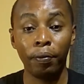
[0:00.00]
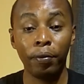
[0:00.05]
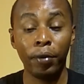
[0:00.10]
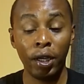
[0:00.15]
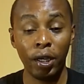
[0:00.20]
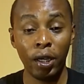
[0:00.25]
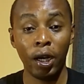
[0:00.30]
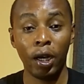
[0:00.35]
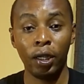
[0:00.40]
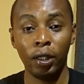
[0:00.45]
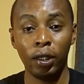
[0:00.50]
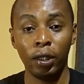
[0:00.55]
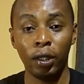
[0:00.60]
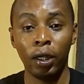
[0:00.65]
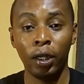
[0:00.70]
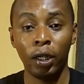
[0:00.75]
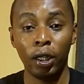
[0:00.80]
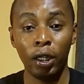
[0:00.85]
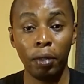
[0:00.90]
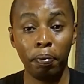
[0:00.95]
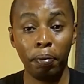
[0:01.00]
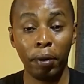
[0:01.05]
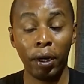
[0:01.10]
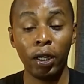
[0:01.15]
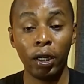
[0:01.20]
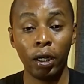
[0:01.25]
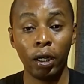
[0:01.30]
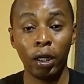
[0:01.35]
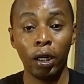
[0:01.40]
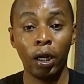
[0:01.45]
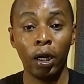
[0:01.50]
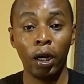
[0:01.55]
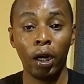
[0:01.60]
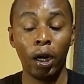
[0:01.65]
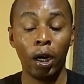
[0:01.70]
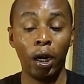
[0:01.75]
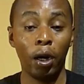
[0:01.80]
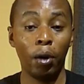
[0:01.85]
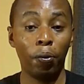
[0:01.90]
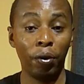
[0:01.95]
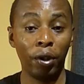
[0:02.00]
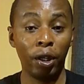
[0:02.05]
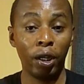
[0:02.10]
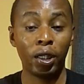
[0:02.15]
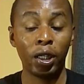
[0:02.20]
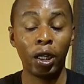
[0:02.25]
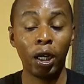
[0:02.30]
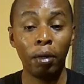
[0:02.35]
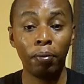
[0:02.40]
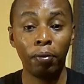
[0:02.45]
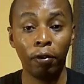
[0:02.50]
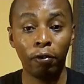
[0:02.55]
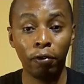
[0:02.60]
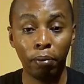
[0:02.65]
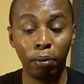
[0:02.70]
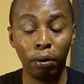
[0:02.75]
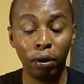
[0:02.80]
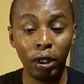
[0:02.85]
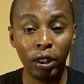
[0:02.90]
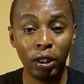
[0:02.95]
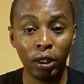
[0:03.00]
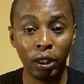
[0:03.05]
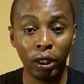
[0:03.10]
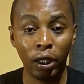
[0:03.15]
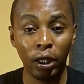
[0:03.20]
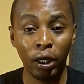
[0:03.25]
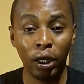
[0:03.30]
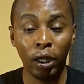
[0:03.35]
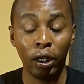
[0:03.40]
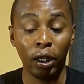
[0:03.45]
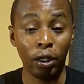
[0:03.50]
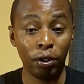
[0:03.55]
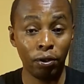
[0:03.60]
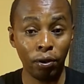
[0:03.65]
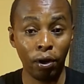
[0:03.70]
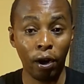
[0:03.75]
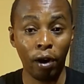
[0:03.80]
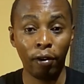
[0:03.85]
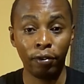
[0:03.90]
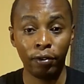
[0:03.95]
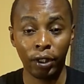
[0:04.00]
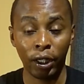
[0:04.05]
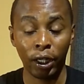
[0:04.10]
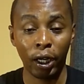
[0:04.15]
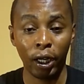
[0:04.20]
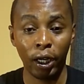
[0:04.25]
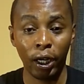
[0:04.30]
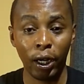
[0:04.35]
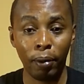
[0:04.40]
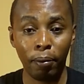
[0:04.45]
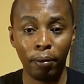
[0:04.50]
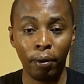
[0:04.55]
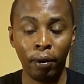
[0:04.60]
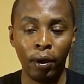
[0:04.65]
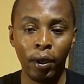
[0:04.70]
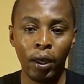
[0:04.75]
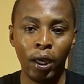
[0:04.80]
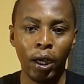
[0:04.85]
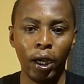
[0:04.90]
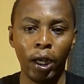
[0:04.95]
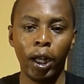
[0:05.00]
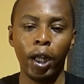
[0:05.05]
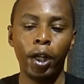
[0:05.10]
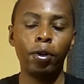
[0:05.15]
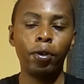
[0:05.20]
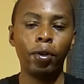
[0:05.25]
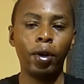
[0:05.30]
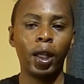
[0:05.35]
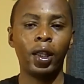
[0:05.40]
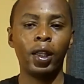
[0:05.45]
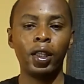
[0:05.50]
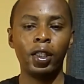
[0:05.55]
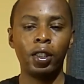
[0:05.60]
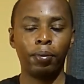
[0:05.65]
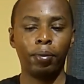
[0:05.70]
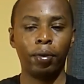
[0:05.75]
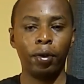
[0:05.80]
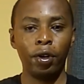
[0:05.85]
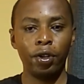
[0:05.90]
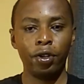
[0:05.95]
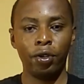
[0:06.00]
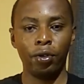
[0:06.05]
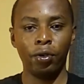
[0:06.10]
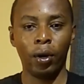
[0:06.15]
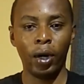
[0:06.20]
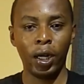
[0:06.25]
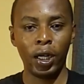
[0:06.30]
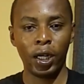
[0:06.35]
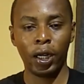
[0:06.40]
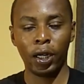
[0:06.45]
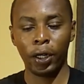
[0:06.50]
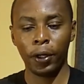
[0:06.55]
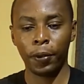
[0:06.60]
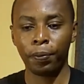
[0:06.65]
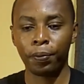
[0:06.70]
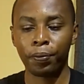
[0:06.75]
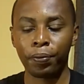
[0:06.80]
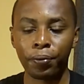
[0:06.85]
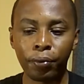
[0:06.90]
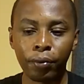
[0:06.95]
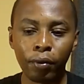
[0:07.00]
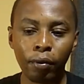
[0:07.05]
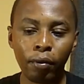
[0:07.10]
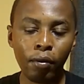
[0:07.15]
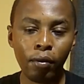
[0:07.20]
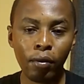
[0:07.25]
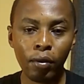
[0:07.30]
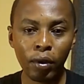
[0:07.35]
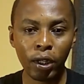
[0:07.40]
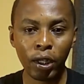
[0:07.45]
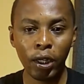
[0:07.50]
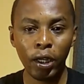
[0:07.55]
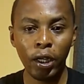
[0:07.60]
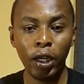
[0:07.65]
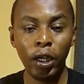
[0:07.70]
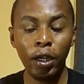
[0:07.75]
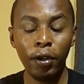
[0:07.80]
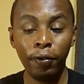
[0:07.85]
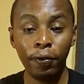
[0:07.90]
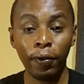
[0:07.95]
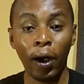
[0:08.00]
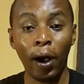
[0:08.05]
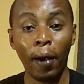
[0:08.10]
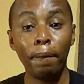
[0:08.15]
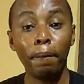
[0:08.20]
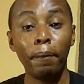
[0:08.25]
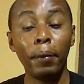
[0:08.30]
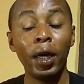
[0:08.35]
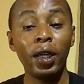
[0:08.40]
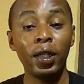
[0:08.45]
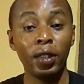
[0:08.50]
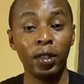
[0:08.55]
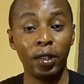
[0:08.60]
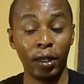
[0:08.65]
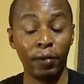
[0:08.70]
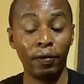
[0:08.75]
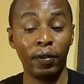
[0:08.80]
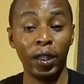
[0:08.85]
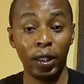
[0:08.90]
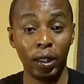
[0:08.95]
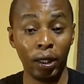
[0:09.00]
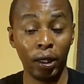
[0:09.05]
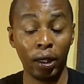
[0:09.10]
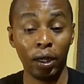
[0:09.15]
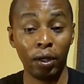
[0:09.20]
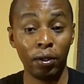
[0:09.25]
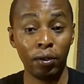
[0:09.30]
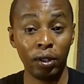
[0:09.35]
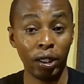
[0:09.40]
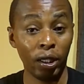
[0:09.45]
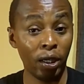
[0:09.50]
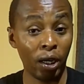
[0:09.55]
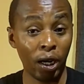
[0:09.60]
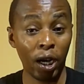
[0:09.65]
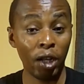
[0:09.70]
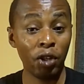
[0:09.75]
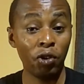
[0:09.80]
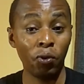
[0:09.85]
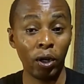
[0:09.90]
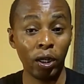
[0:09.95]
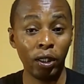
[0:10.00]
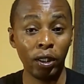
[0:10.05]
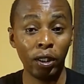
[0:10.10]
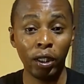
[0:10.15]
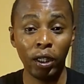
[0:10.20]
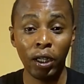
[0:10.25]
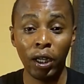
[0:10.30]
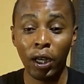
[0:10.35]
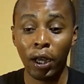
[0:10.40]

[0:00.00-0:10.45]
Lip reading: yearly, depending with the type of policy that you have taken up. And I know at this point you're wondering, if I'm paying 70,000 annually,